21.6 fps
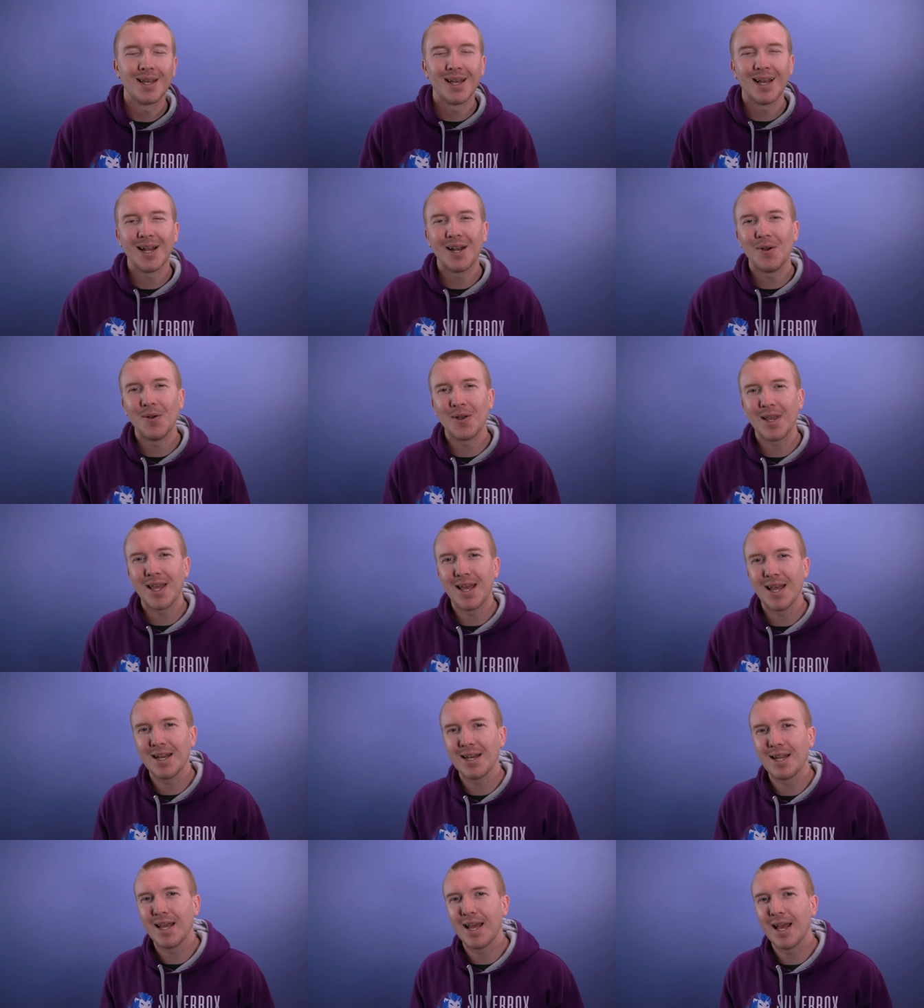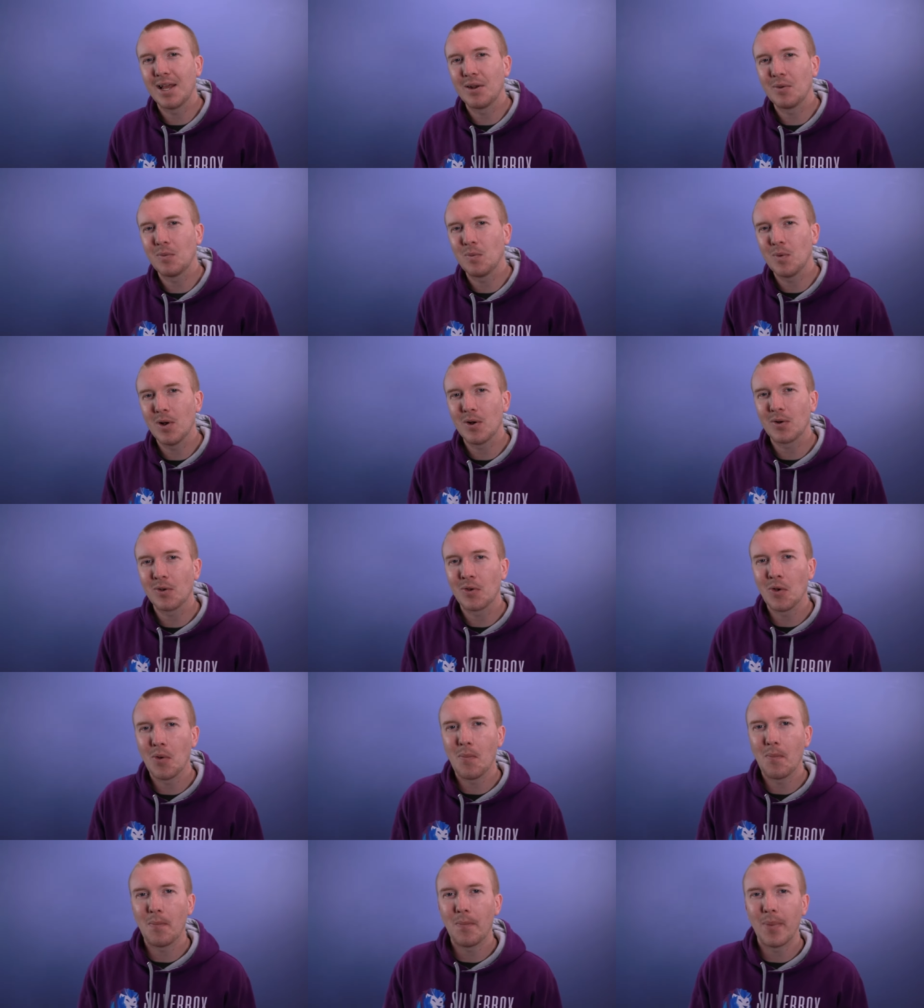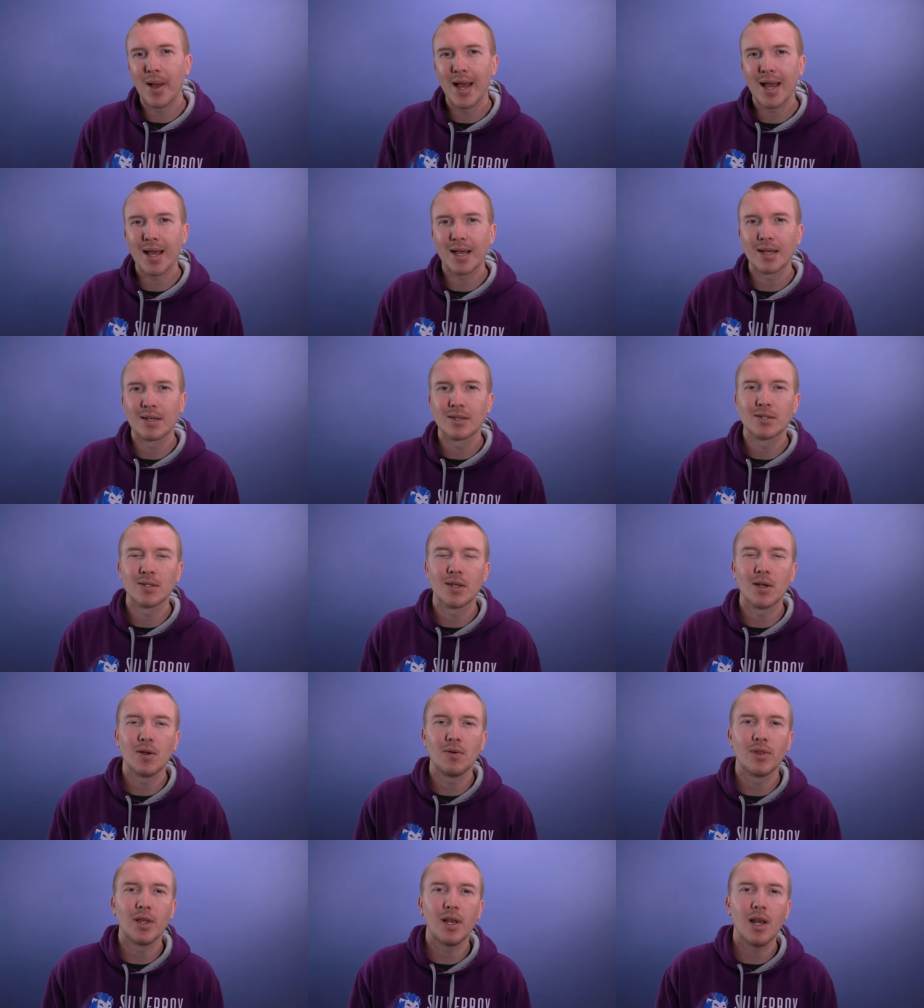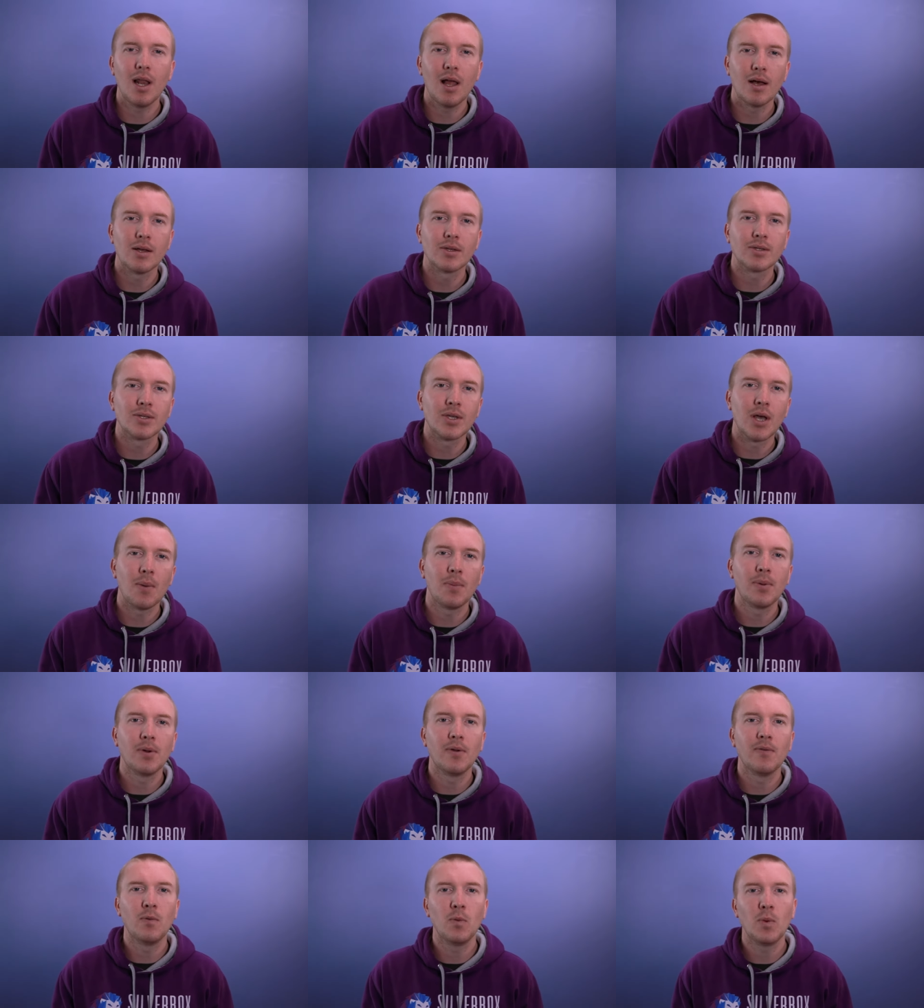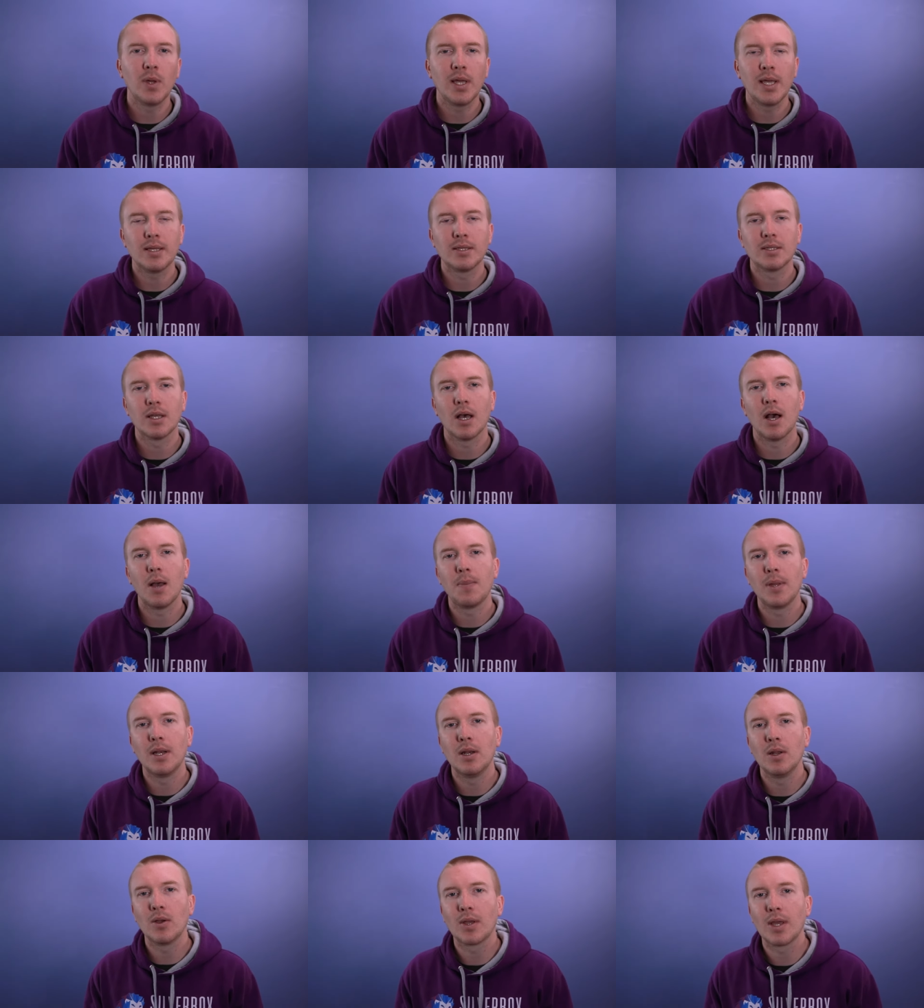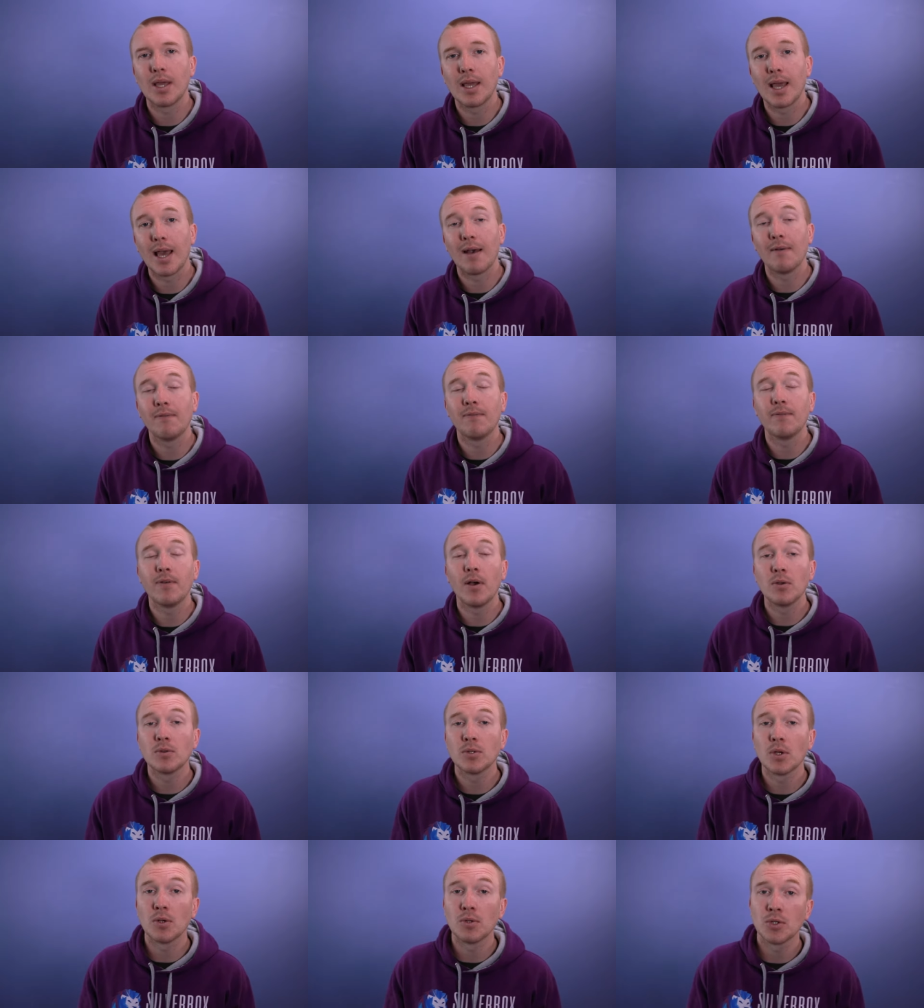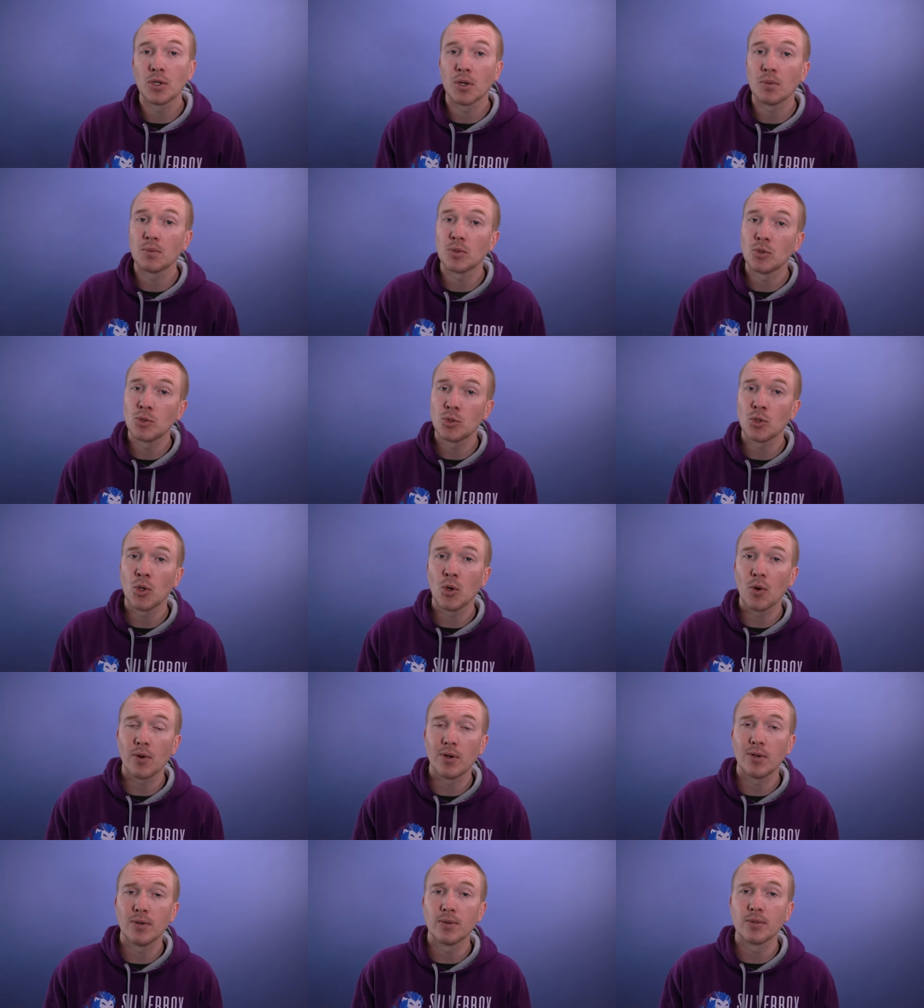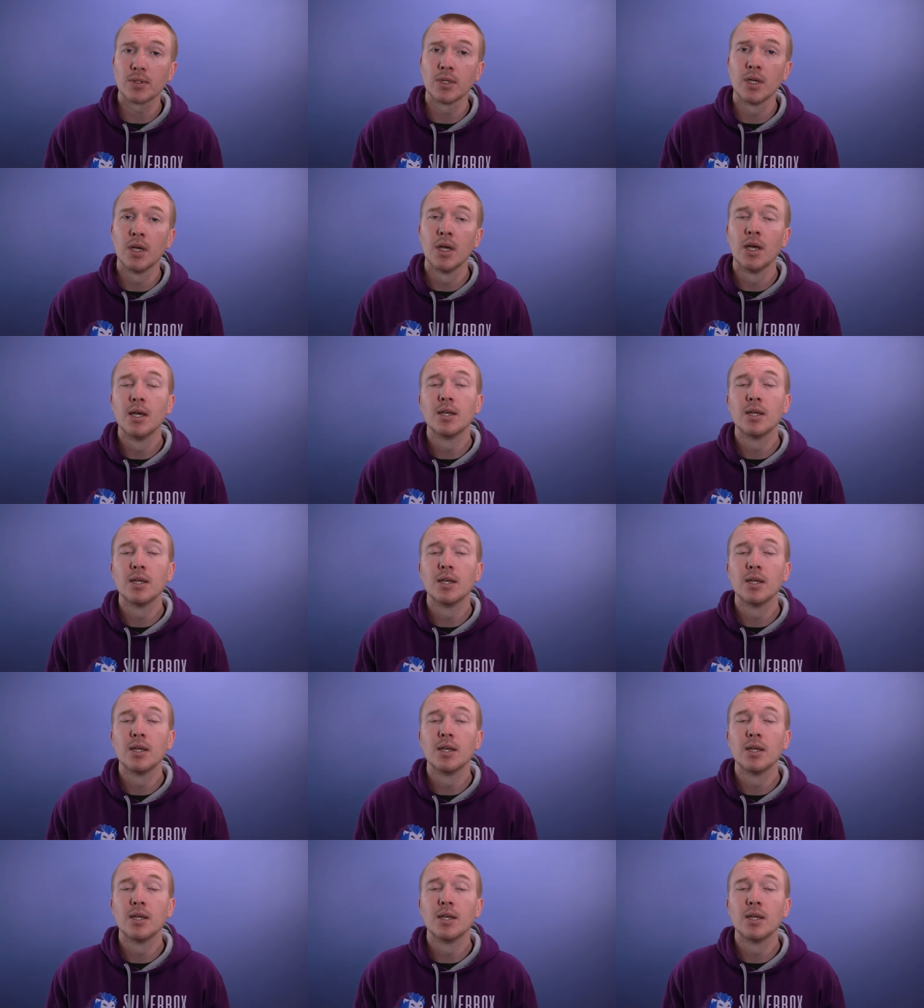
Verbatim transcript: Hello again and welcome back. So the last couple of weeks I've been looking at Photoshop tutorials.